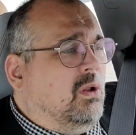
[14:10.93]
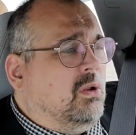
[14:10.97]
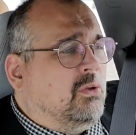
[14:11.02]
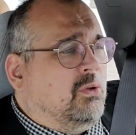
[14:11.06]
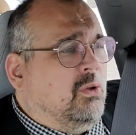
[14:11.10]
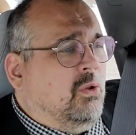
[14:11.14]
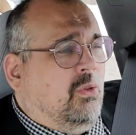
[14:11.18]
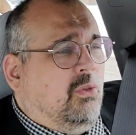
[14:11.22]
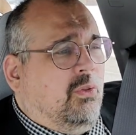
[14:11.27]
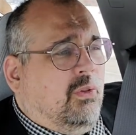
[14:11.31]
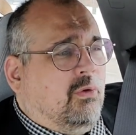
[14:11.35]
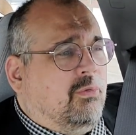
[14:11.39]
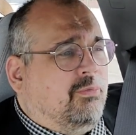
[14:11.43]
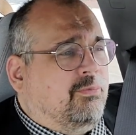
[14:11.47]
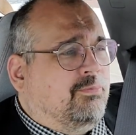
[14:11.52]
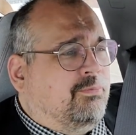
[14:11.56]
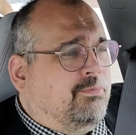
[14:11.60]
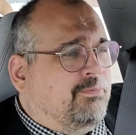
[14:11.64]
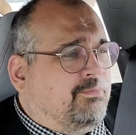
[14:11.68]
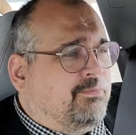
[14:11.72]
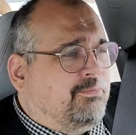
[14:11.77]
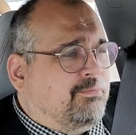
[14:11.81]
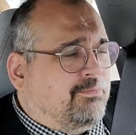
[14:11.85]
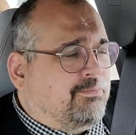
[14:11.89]
to the
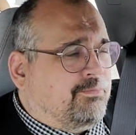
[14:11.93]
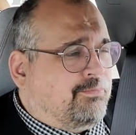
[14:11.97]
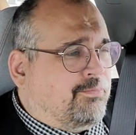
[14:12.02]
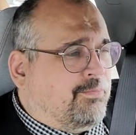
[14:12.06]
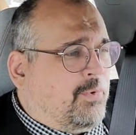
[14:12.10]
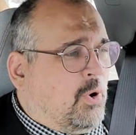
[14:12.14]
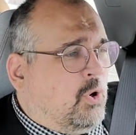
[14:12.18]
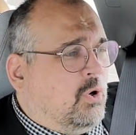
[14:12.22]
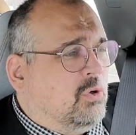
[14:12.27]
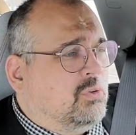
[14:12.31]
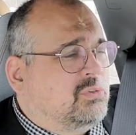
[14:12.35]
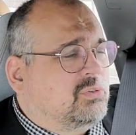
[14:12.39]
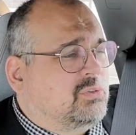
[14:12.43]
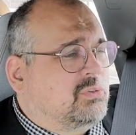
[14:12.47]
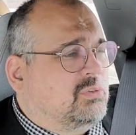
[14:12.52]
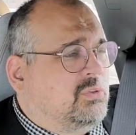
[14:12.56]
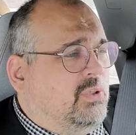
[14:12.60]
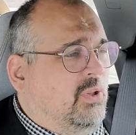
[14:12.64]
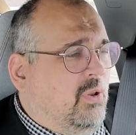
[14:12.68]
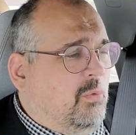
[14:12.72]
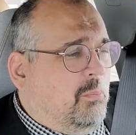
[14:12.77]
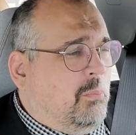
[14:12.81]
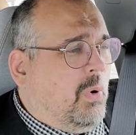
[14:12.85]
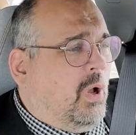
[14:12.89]
first
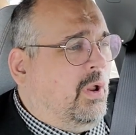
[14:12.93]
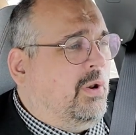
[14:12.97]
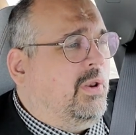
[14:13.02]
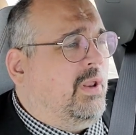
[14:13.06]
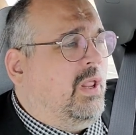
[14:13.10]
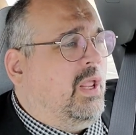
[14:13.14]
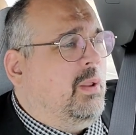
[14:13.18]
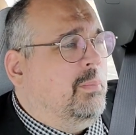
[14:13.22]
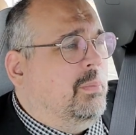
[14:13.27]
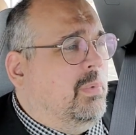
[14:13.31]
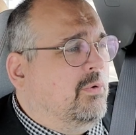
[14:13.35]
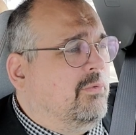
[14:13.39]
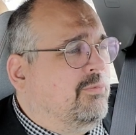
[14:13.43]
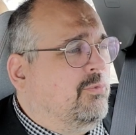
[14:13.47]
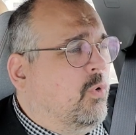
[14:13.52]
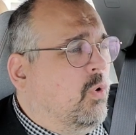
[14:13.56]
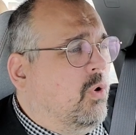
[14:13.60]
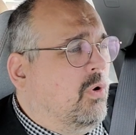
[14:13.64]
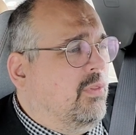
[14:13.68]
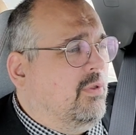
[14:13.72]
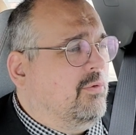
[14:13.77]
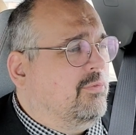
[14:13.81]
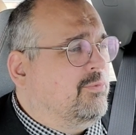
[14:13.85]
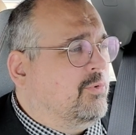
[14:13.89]
to the Monday
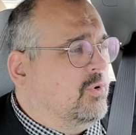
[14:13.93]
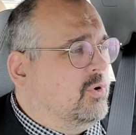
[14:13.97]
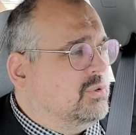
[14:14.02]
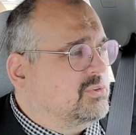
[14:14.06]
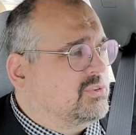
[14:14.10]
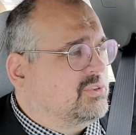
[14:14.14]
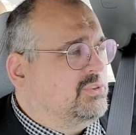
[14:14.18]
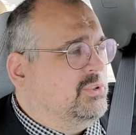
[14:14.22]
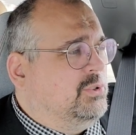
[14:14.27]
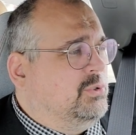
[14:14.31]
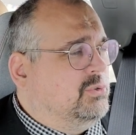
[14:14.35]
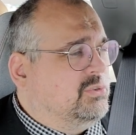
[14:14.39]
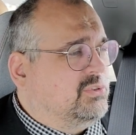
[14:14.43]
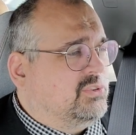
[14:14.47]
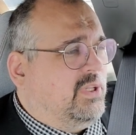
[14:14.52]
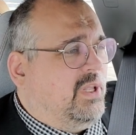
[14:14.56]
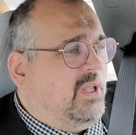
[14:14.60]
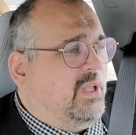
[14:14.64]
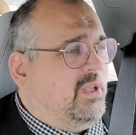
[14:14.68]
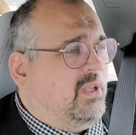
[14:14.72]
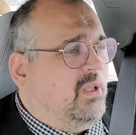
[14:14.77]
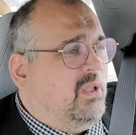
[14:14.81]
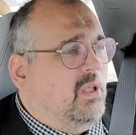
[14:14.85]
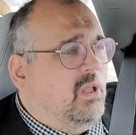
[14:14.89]
before the first
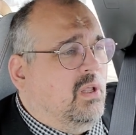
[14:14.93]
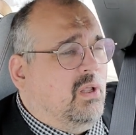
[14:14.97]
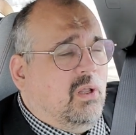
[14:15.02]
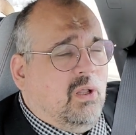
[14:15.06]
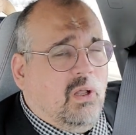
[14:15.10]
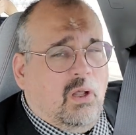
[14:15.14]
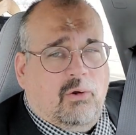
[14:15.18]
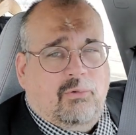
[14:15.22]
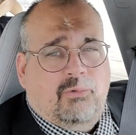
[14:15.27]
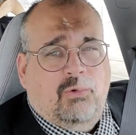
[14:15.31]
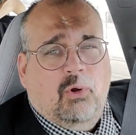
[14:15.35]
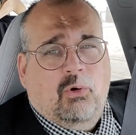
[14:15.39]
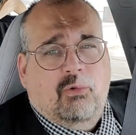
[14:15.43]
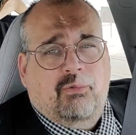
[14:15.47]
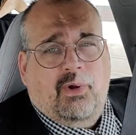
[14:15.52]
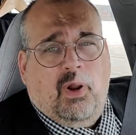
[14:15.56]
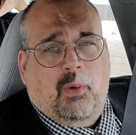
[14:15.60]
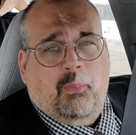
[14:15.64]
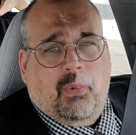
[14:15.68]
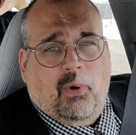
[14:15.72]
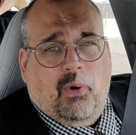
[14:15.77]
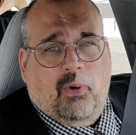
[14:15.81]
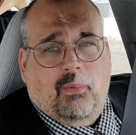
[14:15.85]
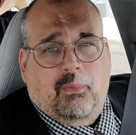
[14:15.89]
Tuesday of
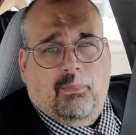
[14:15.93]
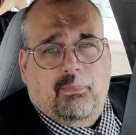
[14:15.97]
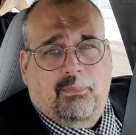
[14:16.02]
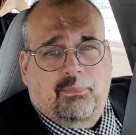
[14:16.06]
November.